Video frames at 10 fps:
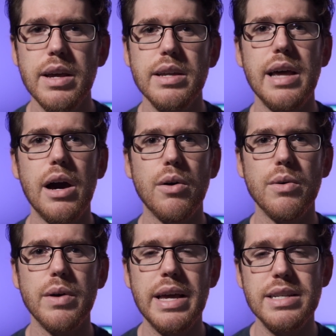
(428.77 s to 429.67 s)

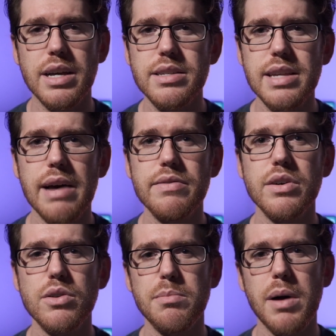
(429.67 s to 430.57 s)
Now, it does have the
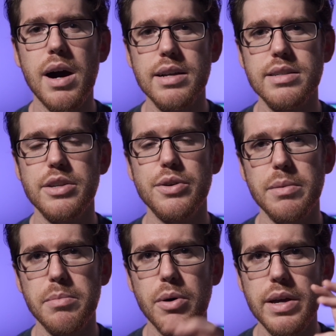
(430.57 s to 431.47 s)
little box that you can
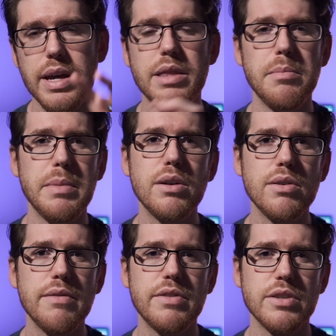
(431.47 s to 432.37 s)
put in the middle
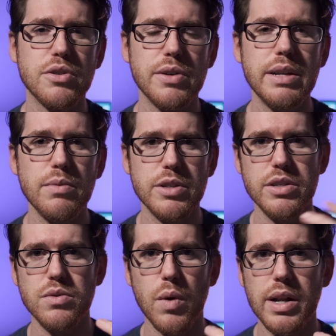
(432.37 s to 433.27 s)
of the screen, which
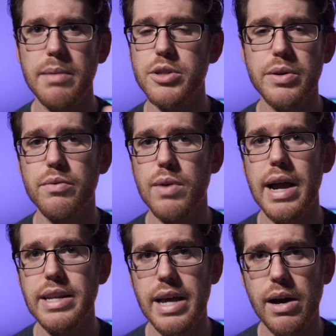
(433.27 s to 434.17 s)
is what I'm doing
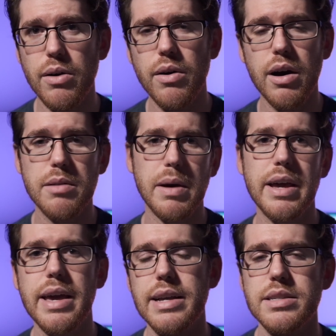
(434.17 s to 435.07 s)
right now on my
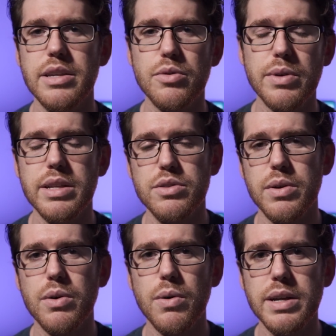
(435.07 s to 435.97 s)
X-T3 that's
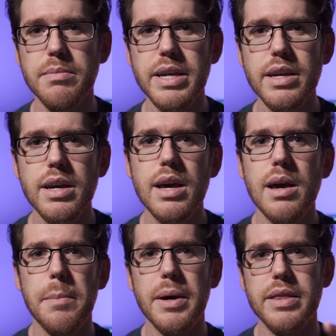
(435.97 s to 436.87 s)
recording me.
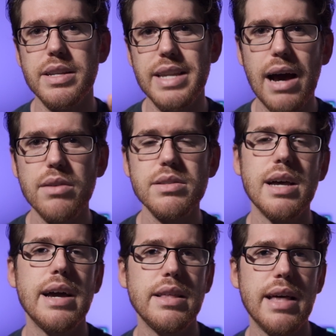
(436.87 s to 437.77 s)
But the
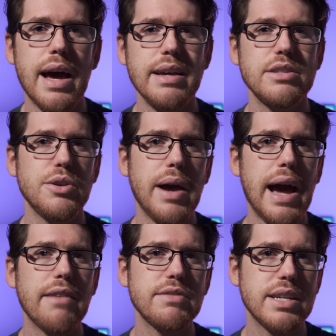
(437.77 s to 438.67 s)
downside of that is you
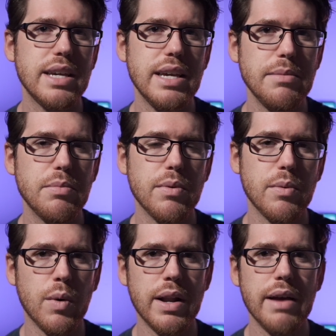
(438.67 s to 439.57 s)
have to keep
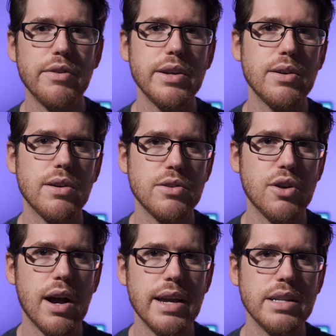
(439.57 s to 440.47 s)
whatever you're
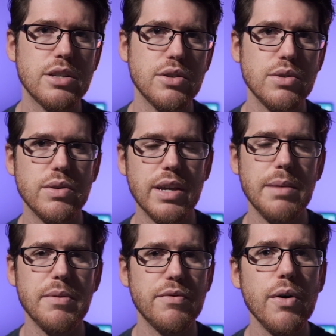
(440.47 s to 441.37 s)
trying to keep
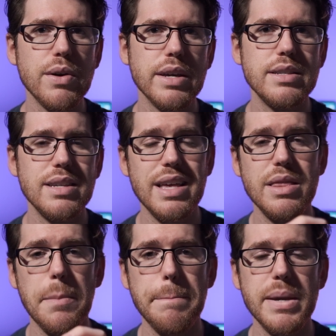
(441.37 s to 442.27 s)
in focus in the
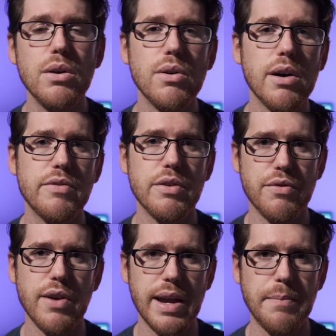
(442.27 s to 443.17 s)
middle of the
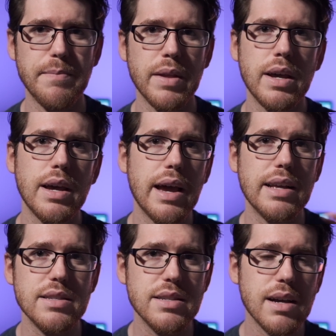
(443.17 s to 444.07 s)
frame.
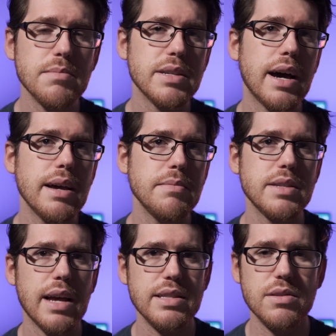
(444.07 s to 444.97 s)
And sometimes
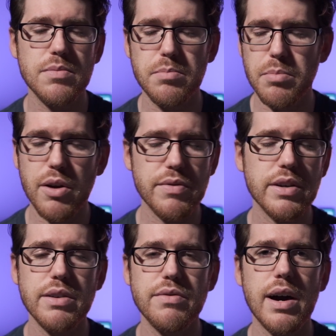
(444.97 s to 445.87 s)
that's
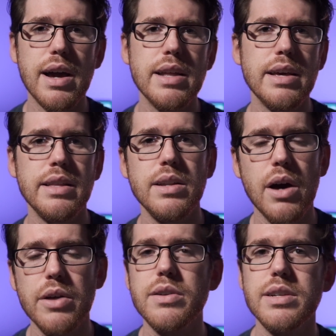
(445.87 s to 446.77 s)
perfectly fine, and then
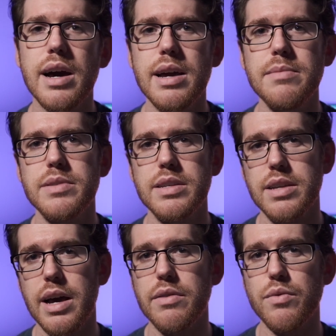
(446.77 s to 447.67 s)
other times that's
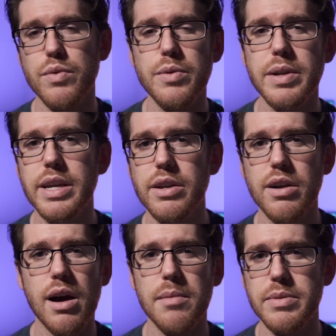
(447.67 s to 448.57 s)
kind of ruining your
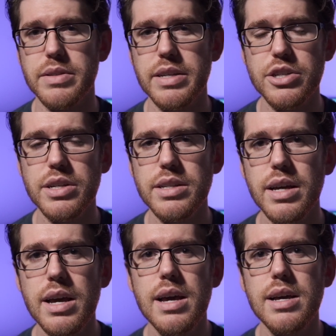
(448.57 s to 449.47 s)
composition.
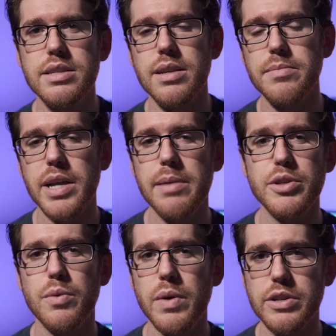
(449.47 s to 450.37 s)
Sometimes
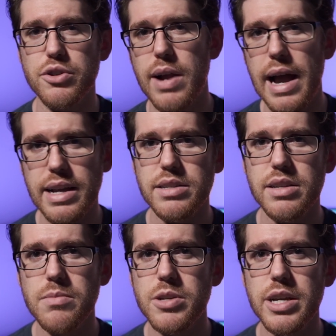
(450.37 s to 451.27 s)
you want to track a
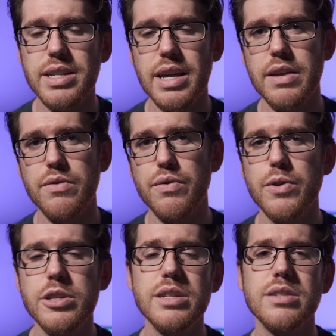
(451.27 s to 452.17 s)
subject, and
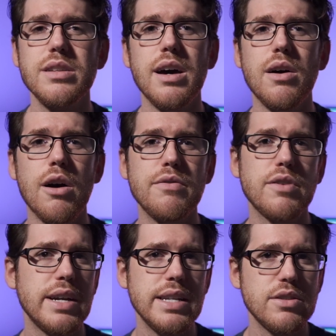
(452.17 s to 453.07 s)
Fuji does not offer
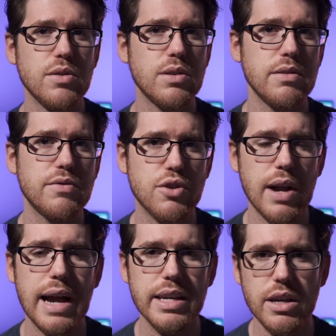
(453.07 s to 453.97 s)
any sort of
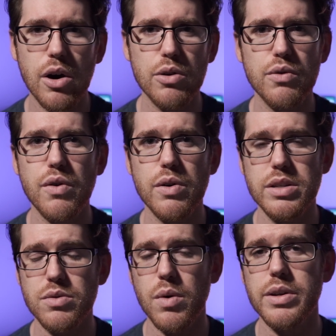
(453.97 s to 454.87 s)
tracking
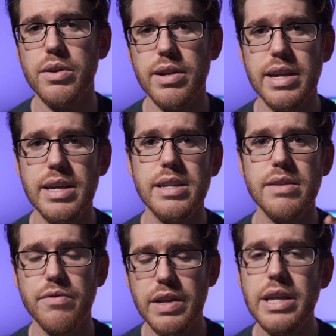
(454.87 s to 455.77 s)
autofocus while you're in
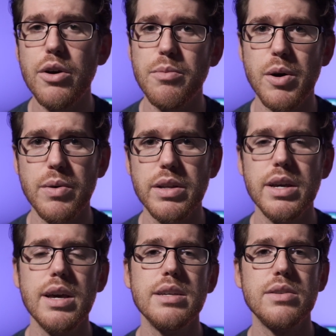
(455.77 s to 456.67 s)
video mode.
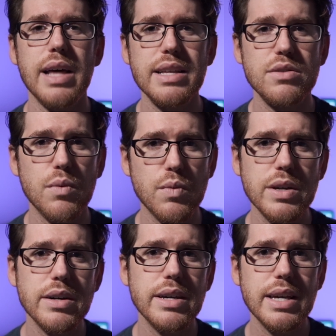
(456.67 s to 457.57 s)
So that's
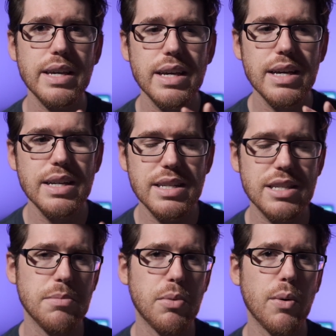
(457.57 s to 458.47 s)
really
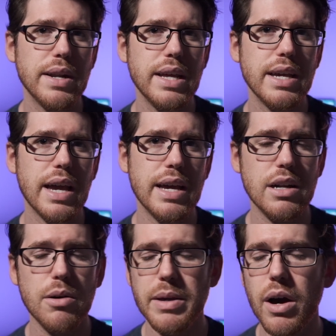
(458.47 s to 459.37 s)
disappointing, and
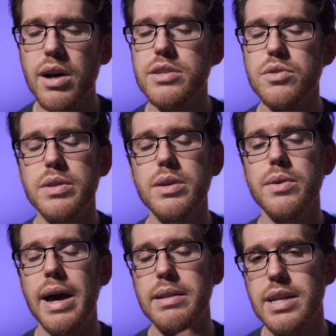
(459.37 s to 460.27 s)
I'll be honest with you,
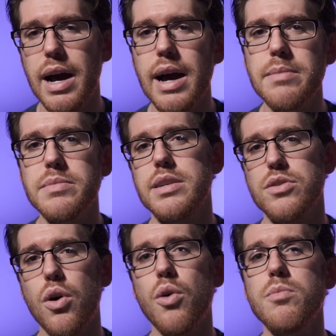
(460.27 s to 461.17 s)
at times has
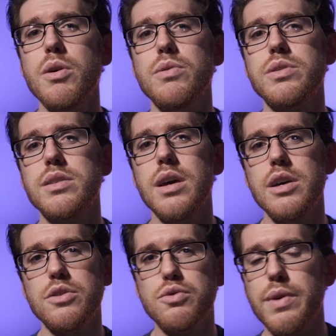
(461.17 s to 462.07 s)
almost
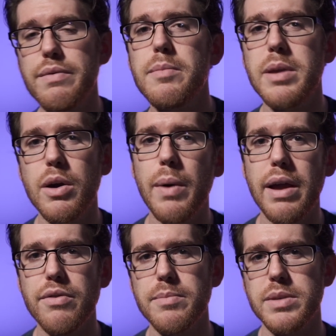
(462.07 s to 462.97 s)
driven me away
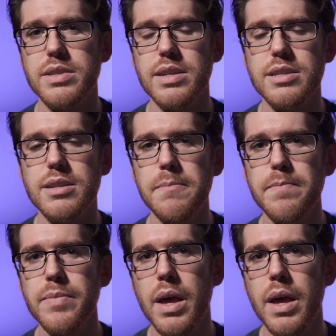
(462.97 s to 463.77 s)
from the system.